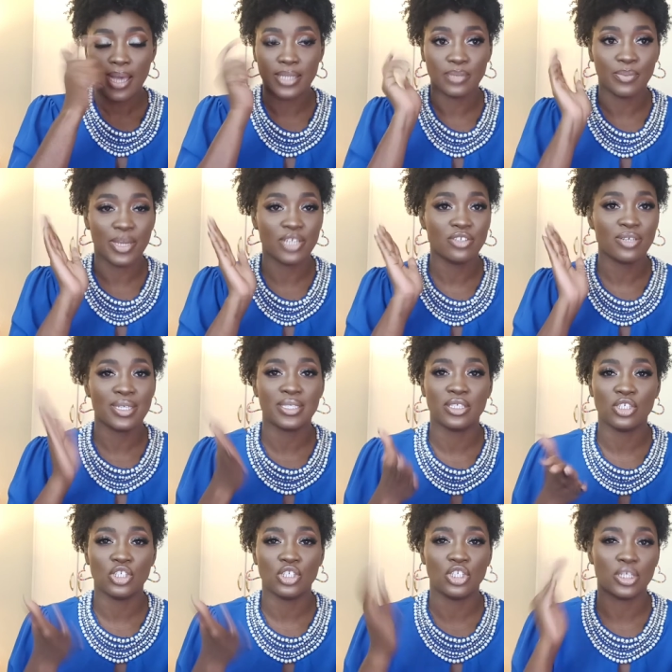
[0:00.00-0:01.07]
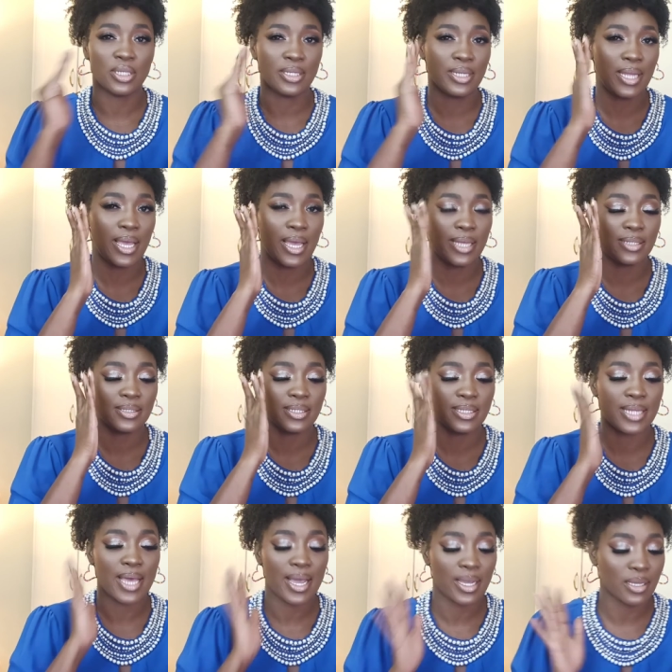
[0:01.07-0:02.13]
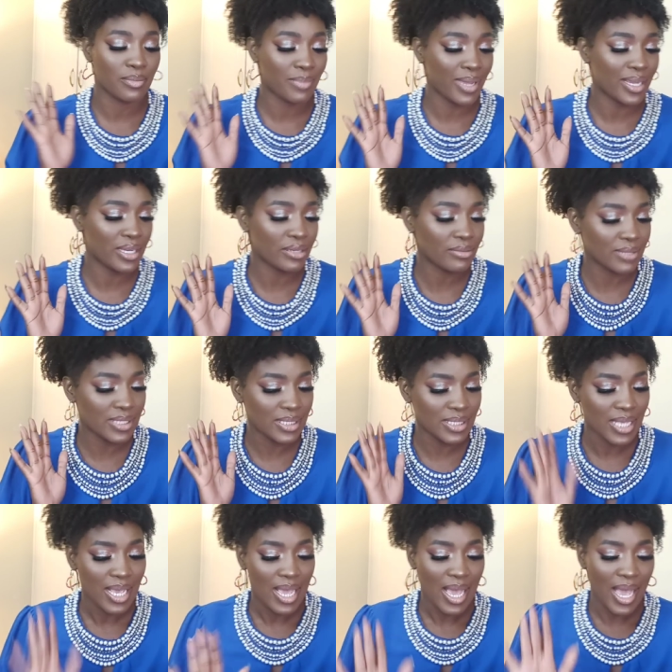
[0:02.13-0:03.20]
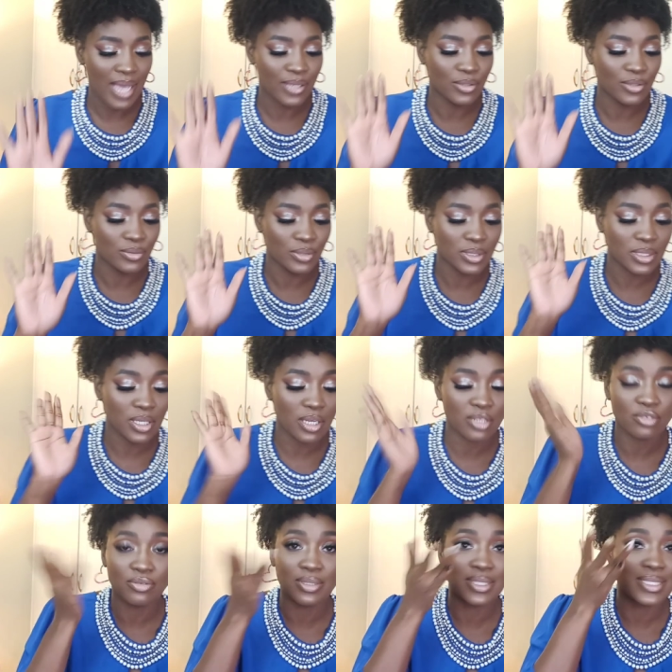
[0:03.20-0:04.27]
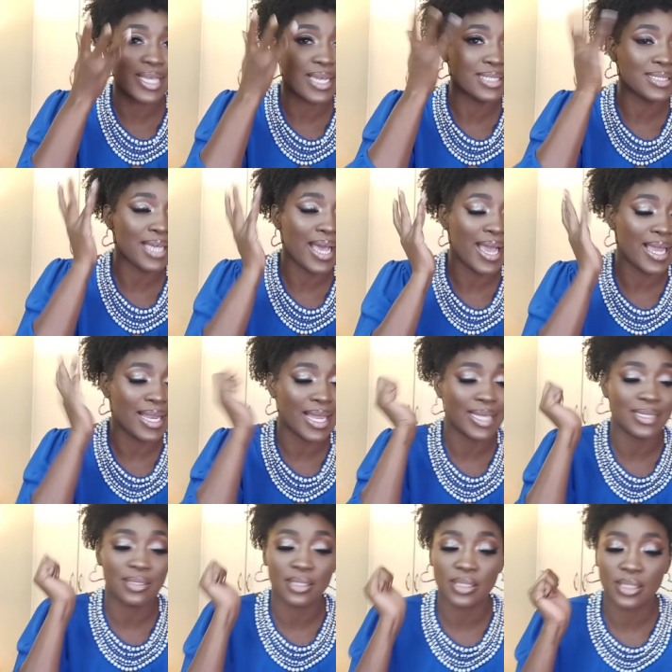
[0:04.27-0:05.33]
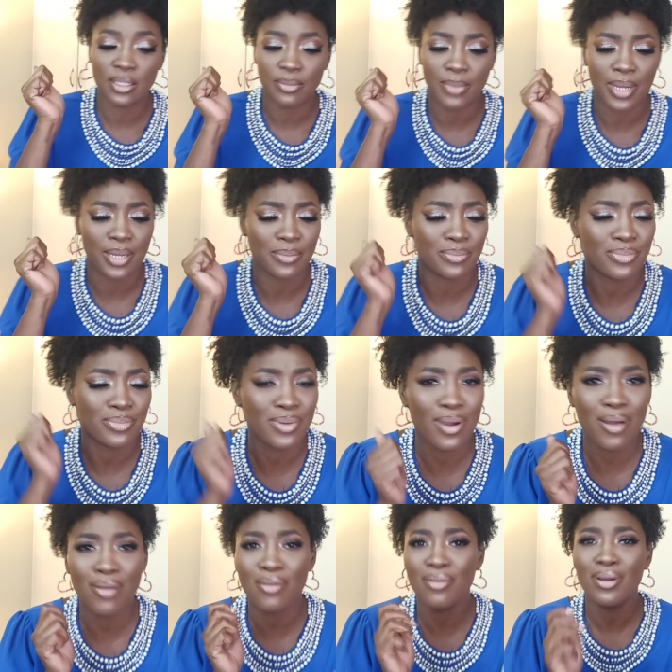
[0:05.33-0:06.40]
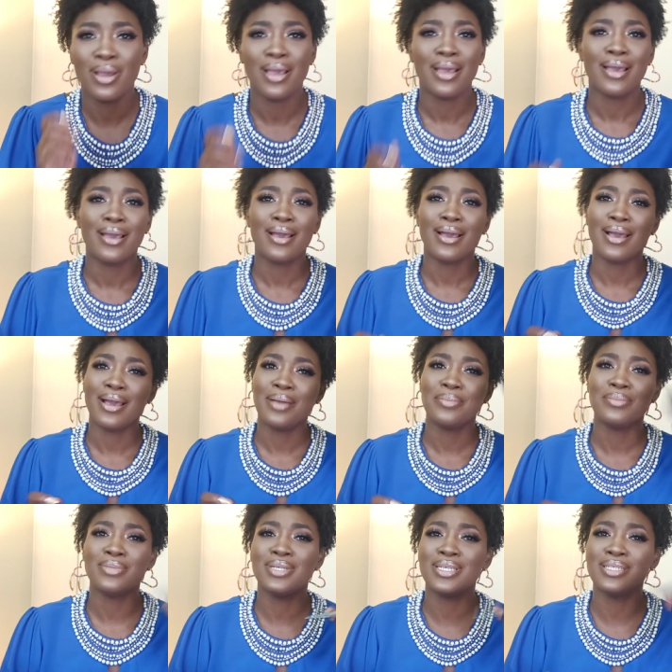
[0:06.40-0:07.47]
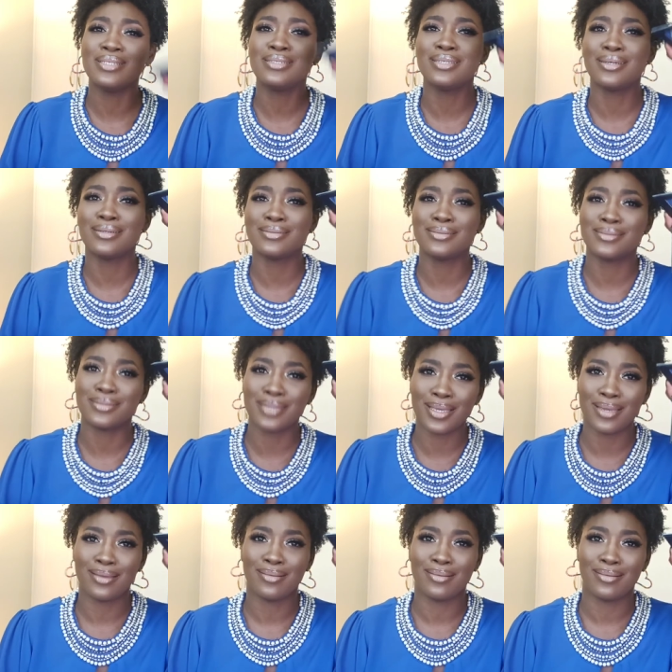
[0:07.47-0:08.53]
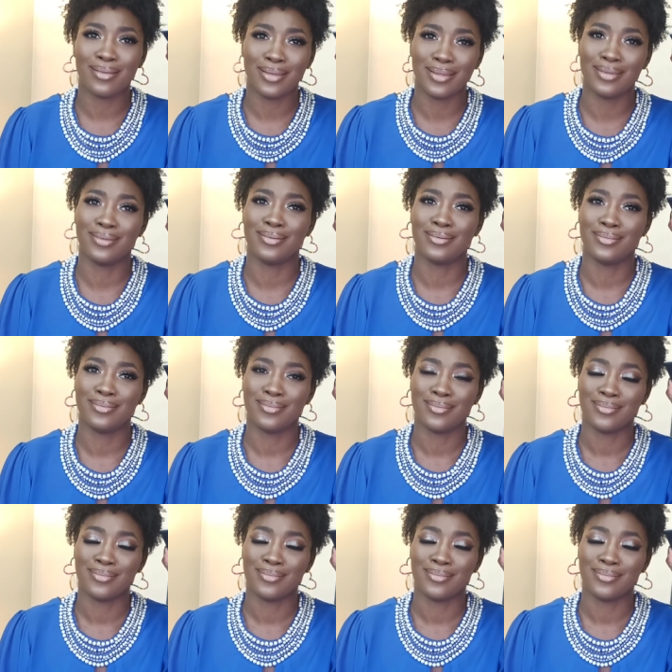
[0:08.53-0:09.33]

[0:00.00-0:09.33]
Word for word: as my transition and to darken my crease, I use countryside to highlight under my brow. I mean to say, earlier.